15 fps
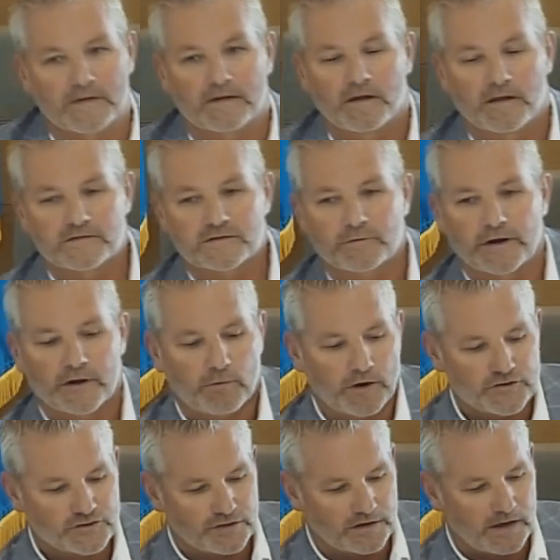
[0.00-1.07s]
It's a great
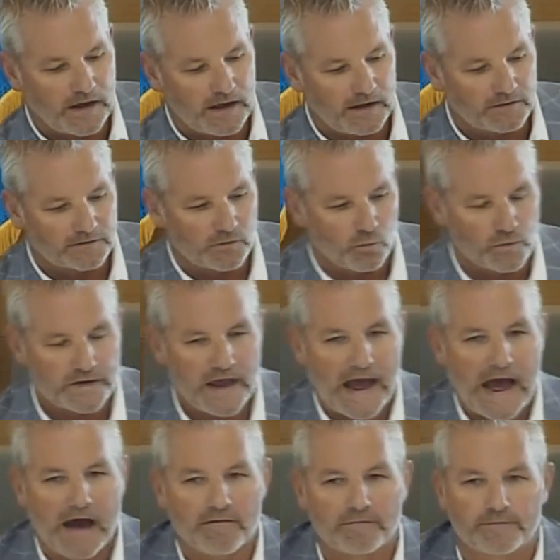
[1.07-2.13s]
question. So we
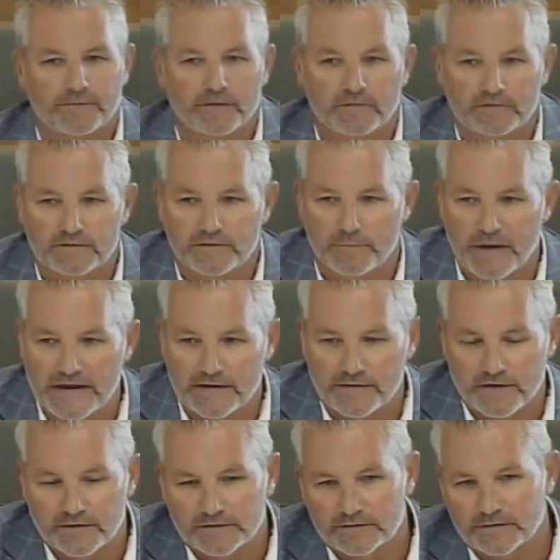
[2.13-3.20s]
have
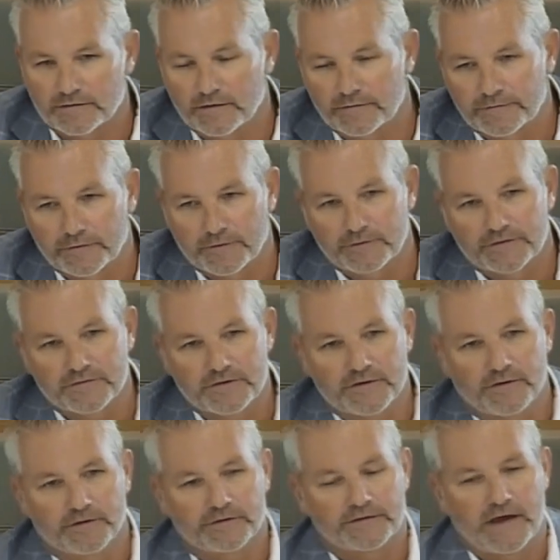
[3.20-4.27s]
debated this for 2
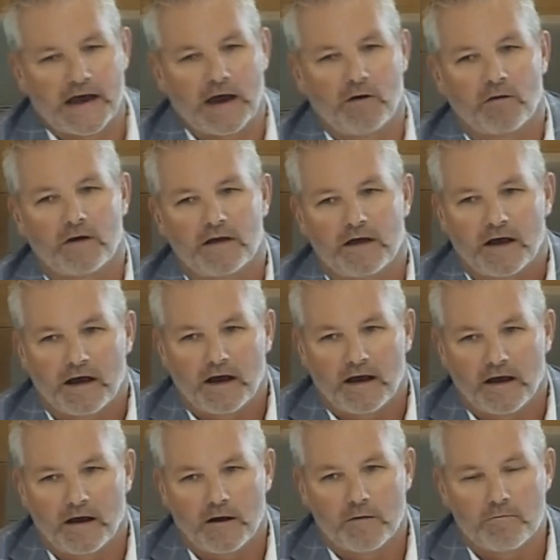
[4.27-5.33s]
years now.
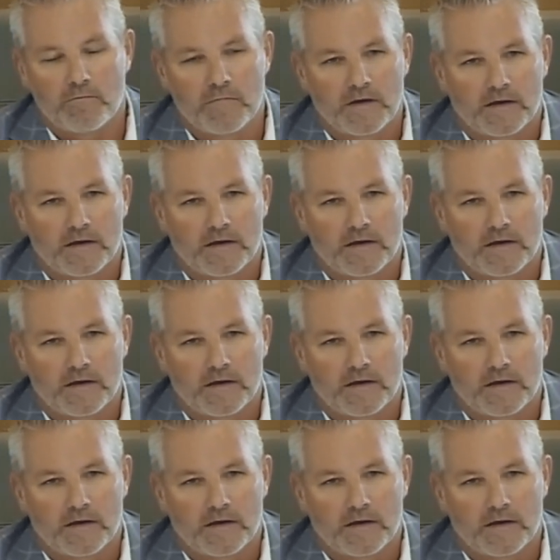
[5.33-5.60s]
Code